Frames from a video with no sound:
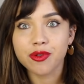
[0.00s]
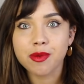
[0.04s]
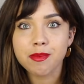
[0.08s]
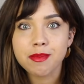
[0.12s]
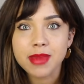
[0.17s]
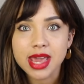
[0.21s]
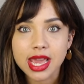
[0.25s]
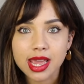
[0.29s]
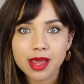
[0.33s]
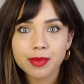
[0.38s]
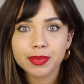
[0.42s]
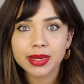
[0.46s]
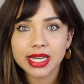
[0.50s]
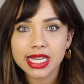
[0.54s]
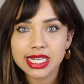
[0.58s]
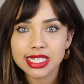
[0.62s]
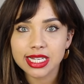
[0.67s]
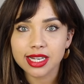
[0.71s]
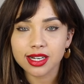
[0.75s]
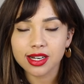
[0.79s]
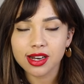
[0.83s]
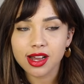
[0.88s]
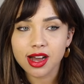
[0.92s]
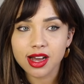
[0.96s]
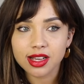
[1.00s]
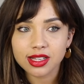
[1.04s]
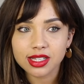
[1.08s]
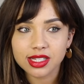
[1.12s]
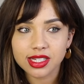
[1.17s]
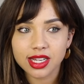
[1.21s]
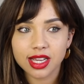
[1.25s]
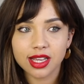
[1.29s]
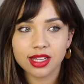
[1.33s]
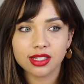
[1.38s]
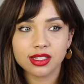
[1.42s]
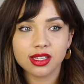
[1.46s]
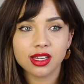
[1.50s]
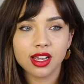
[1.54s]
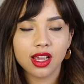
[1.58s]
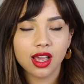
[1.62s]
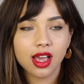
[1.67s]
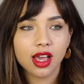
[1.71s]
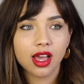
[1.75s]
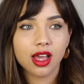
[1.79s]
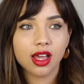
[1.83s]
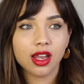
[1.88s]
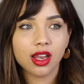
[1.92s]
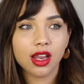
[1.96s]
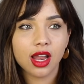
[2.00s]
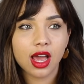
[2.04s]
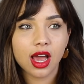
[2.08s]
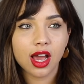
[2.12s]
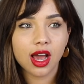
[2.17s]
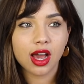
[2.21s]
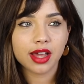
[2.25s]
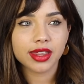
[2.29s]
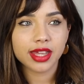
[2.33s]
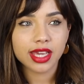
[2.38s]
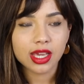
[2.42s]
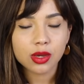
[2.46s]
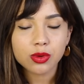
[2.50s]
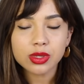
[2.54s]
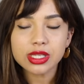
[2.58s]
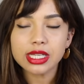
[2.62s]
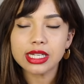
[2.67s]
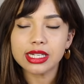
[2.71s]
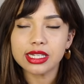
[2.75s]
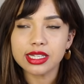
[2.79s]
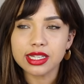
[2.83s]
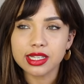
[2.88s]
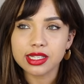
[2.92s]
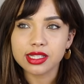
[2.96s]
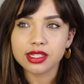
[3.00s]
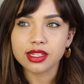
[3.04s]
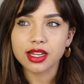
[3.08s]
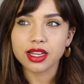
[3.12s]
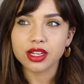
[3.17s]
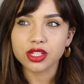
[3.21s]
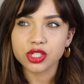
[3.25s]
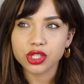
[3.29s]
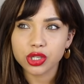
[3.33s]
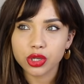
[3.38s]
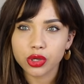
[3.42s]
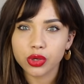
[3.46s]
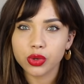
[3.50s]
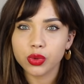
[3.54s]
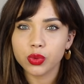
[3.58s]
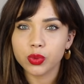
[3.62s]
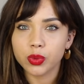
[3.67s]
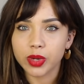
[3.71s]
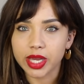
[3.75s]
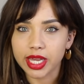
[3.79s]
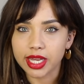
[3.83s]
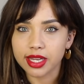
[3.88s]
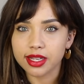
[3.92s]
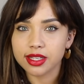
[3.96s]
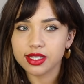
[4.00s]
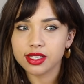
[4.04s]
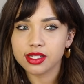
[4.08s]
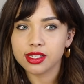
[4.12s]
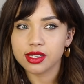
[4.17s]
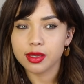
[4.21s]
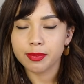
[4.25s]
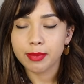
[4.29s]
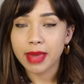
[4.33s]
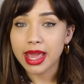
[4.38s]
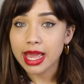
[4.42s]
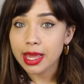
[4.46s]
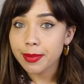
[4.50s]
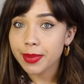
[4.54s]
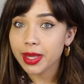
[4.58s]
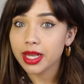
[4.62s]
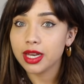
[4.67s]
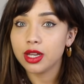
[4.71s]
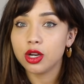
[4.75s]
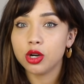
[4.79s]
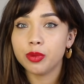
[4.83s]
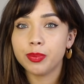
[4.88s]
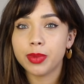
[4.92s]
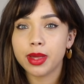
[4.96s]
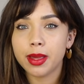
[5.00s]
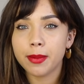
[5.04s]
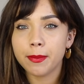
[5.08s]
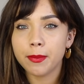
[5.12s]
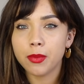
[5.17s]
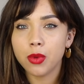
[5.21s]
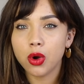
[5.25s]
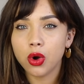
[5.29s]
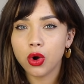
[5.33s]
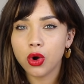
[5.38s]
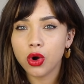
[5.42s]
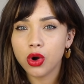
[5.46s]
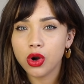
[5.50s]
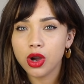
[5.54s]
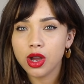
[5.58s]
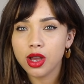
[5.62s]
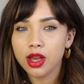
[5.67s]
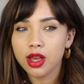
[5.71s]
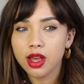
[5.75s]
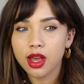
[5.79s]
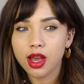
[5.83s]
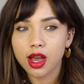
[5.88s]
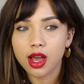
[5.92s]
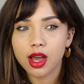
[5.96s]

For me, bleeding lasted, I think it was at least like two weeks, maybe a little bit more.